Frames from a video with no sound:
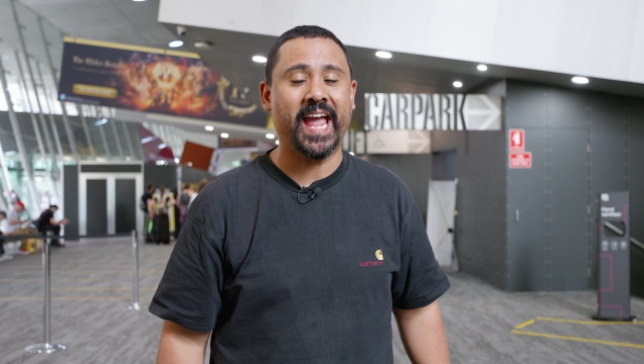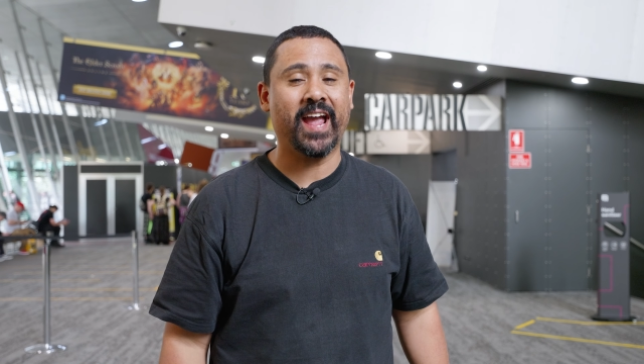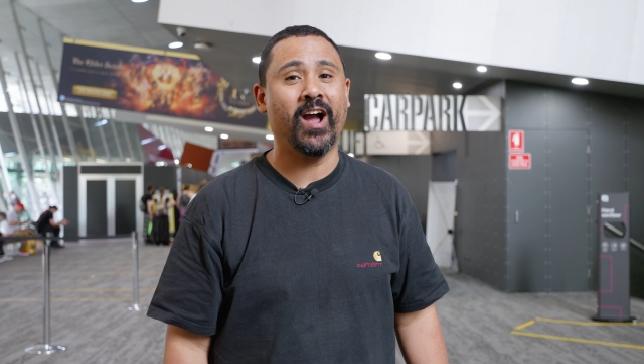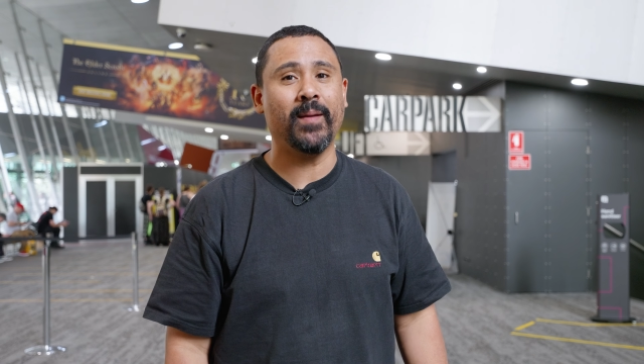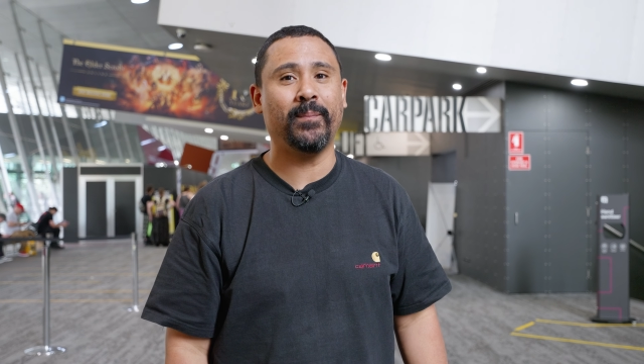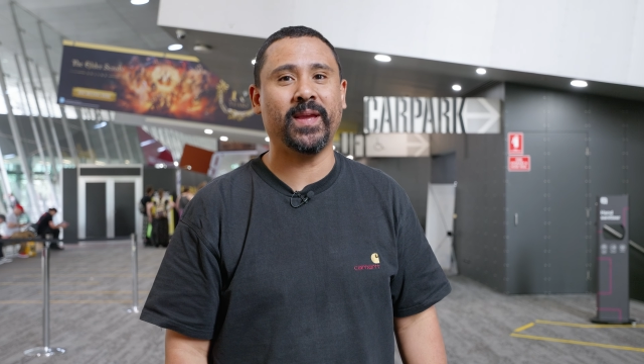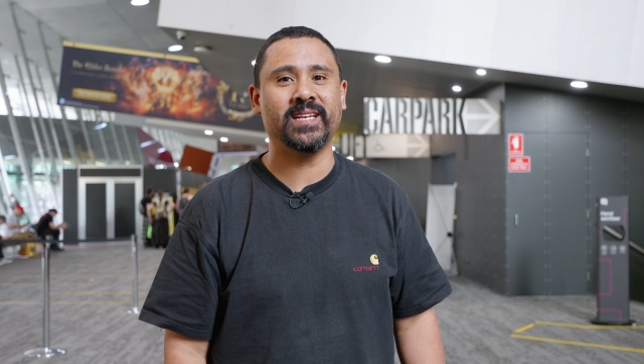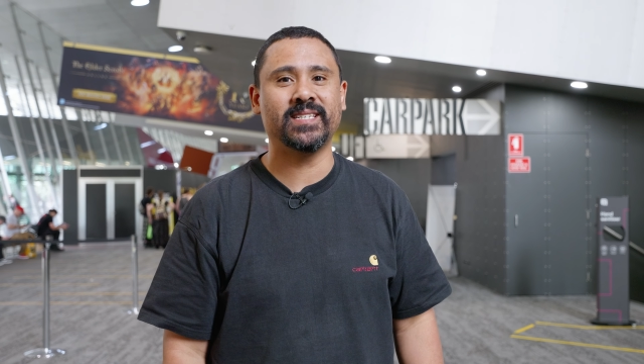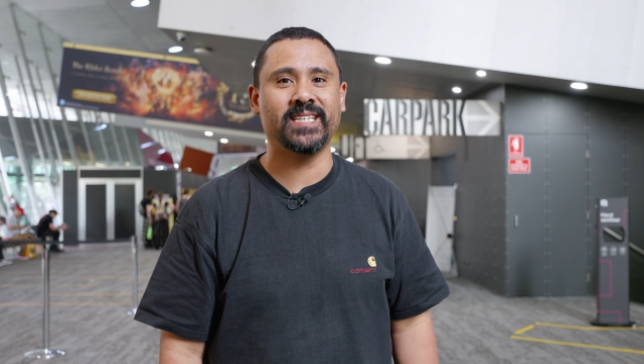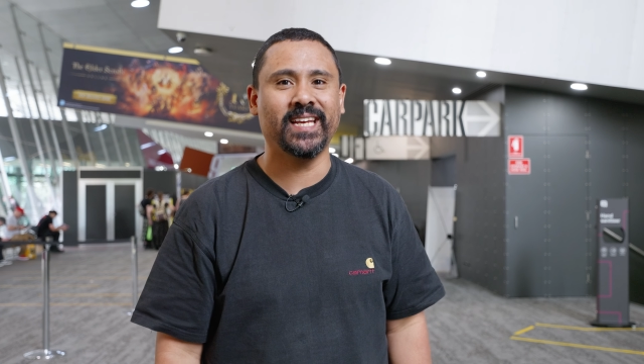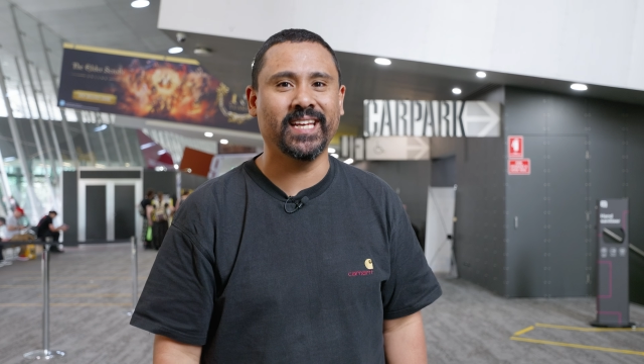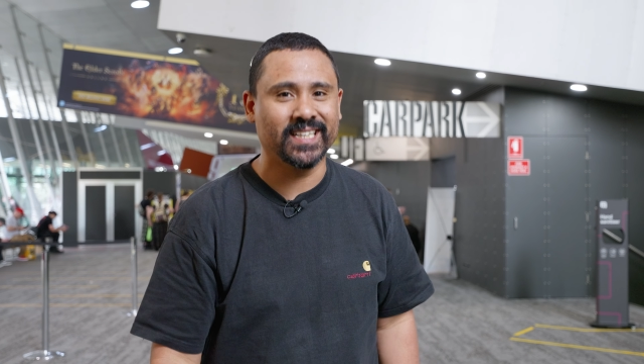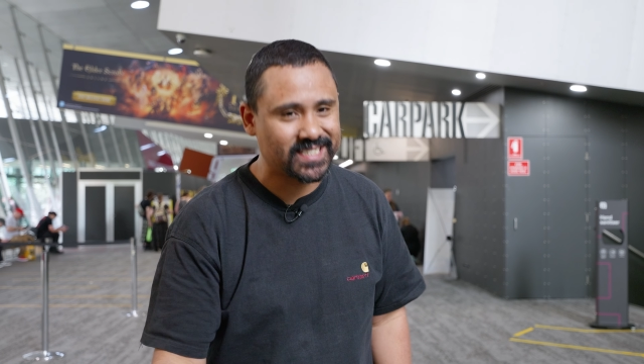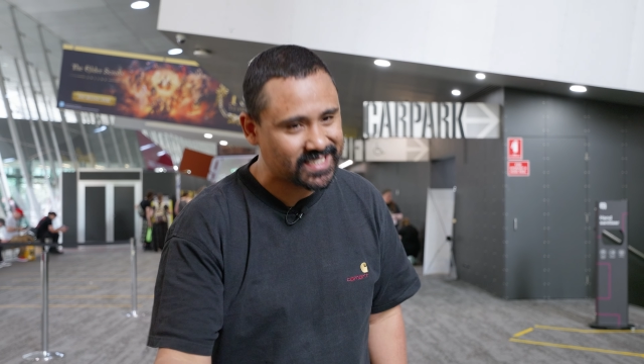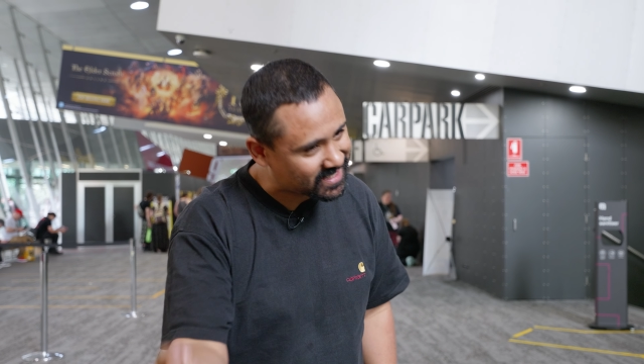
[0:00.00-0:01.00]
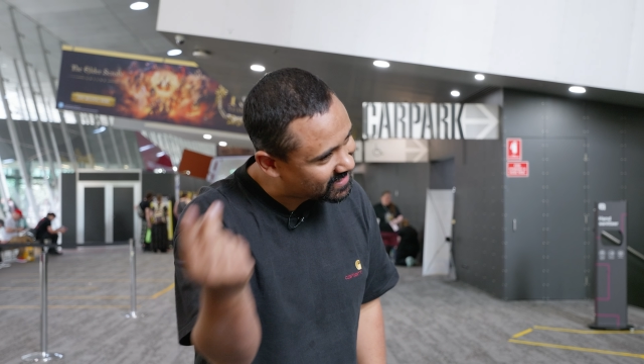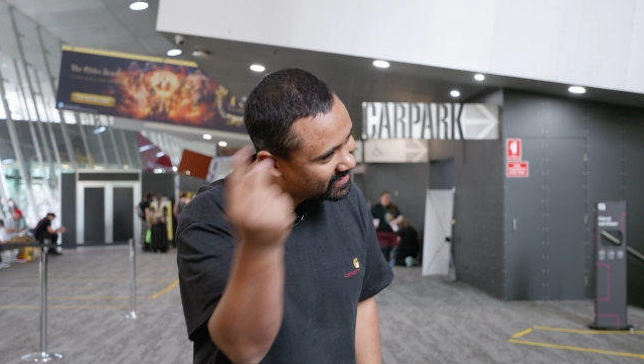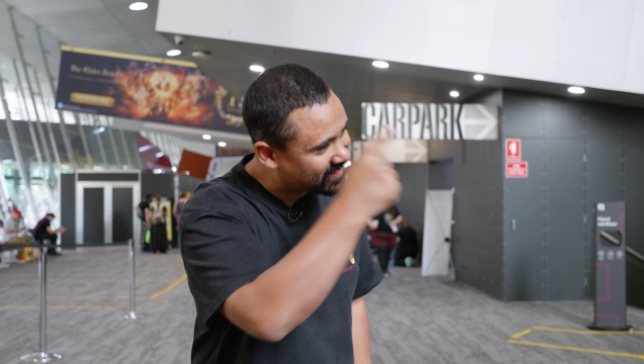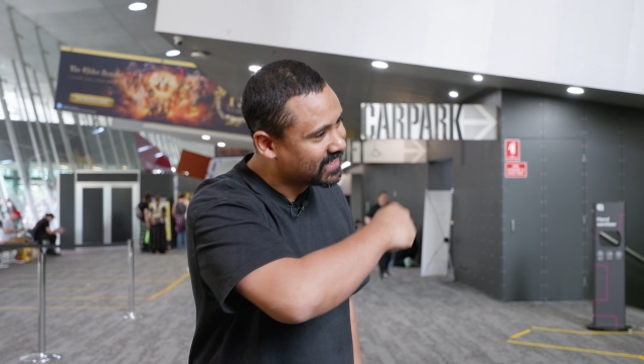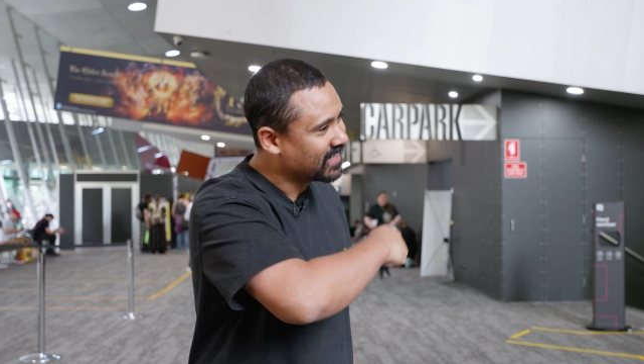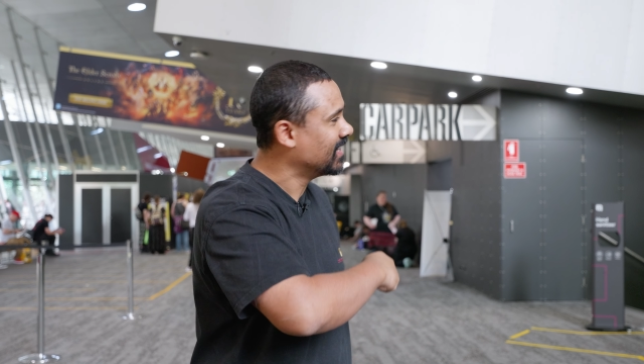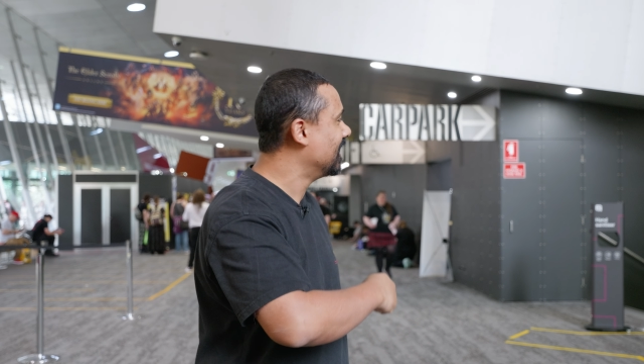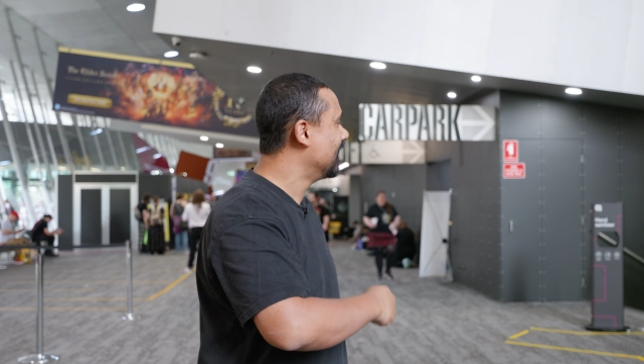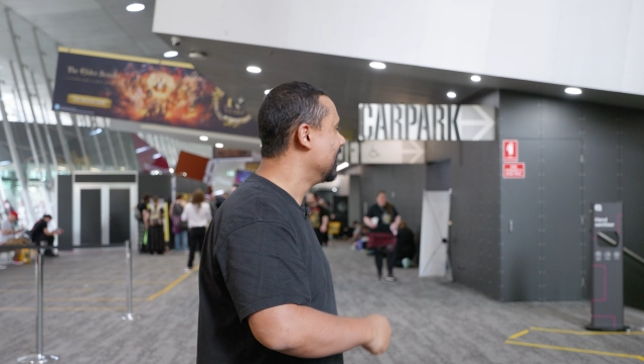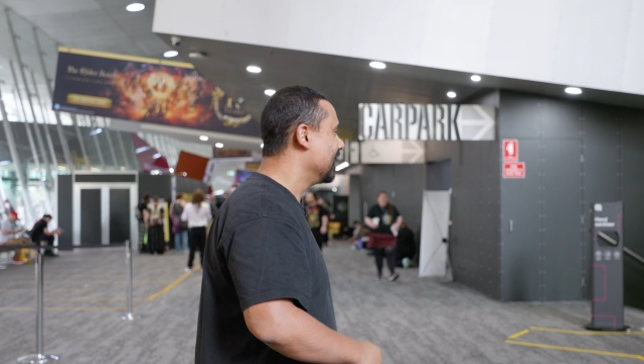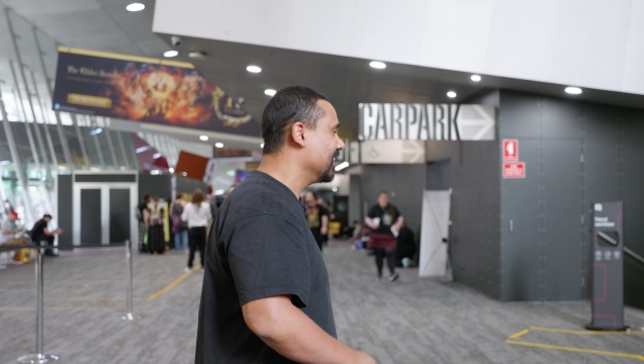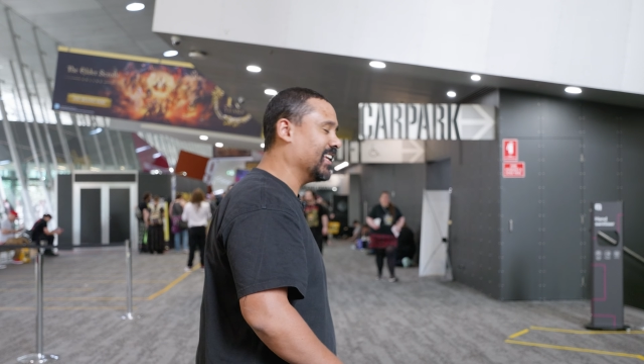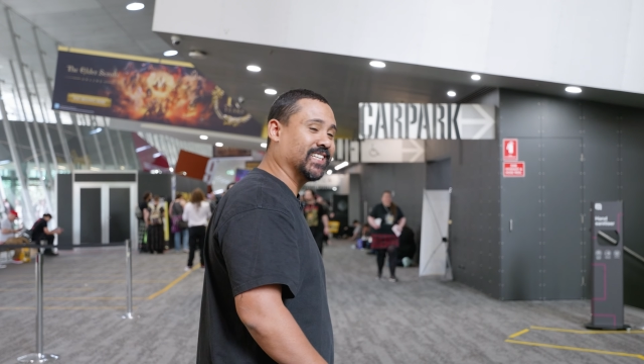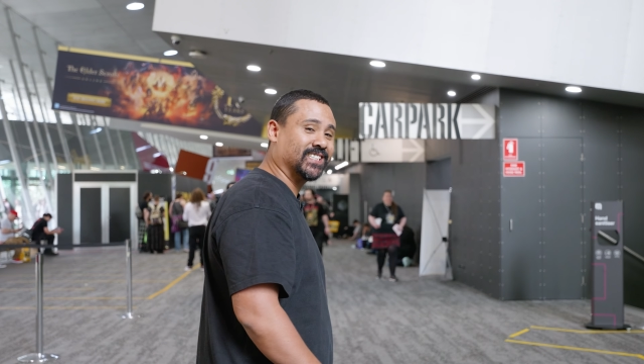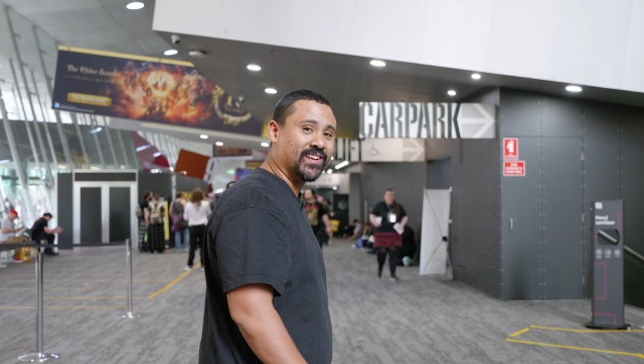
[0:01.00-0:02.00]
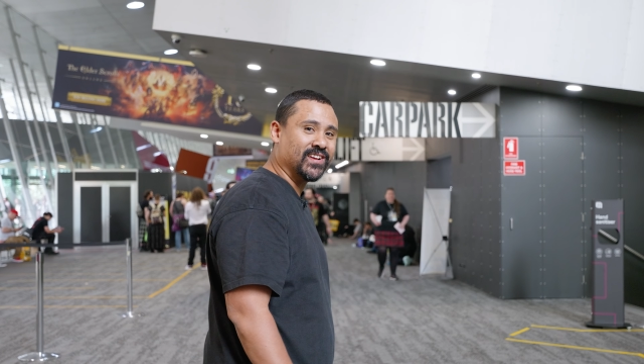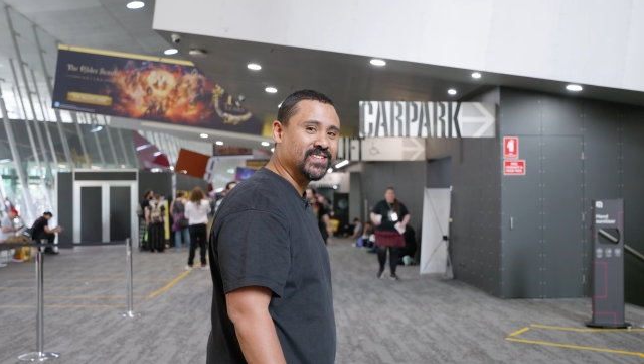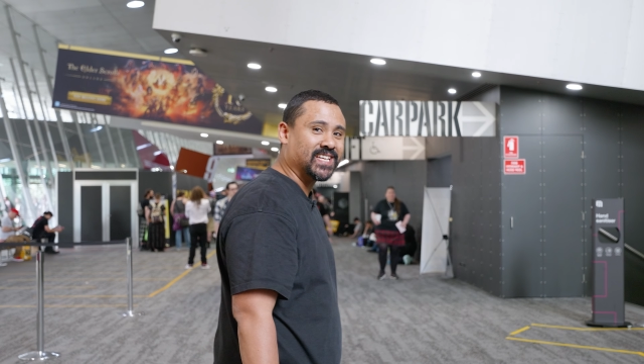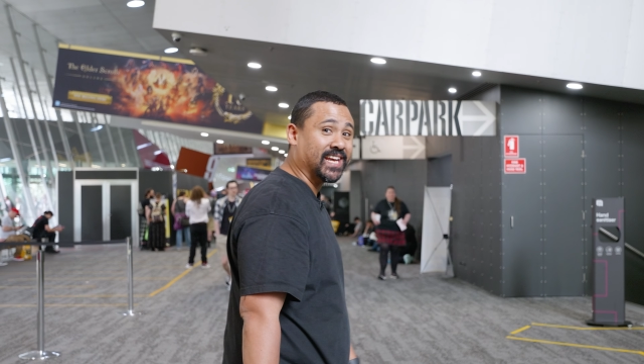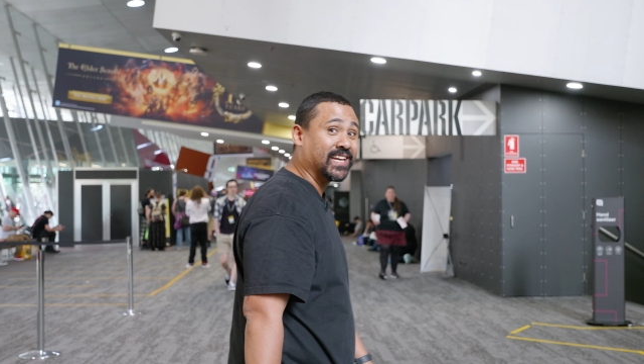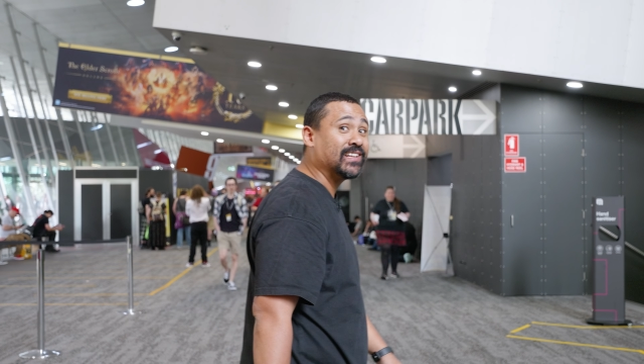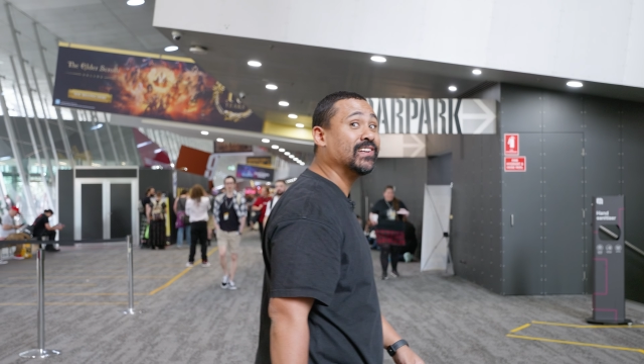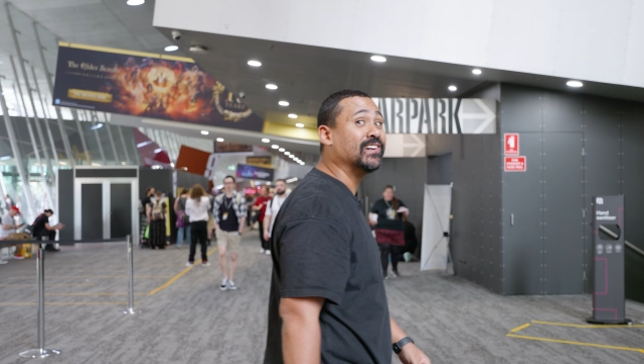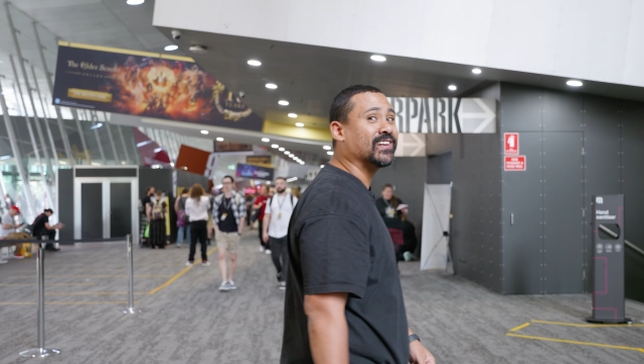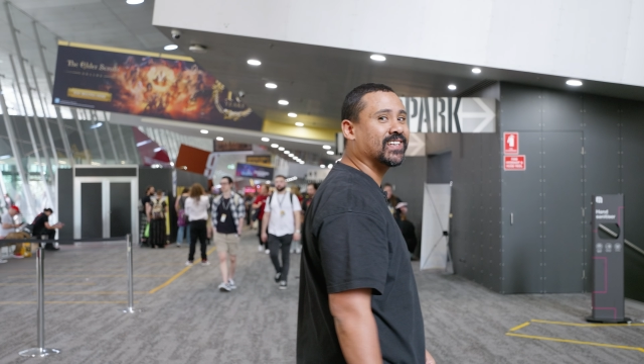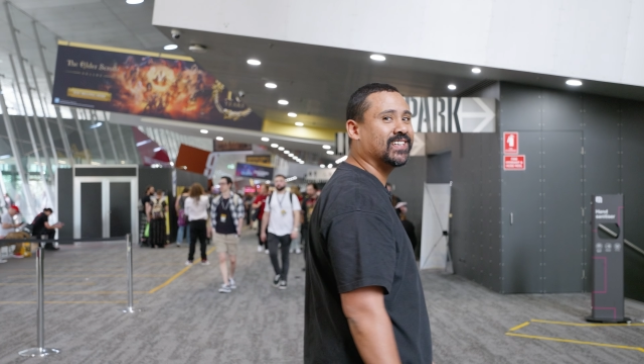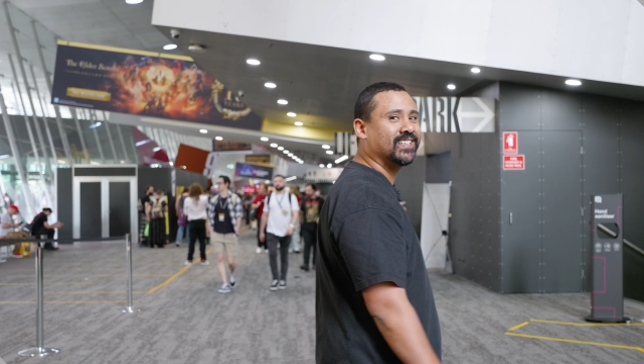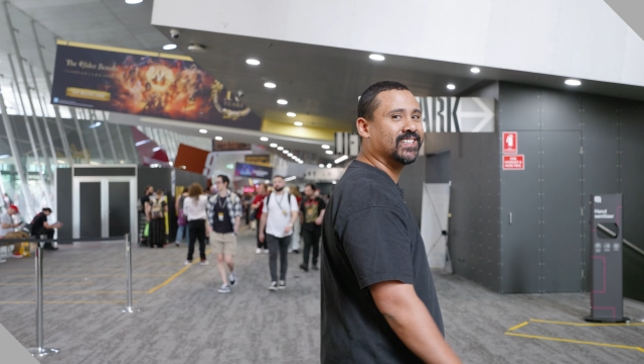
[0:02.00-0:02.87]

AI PCs. Let's go take a look.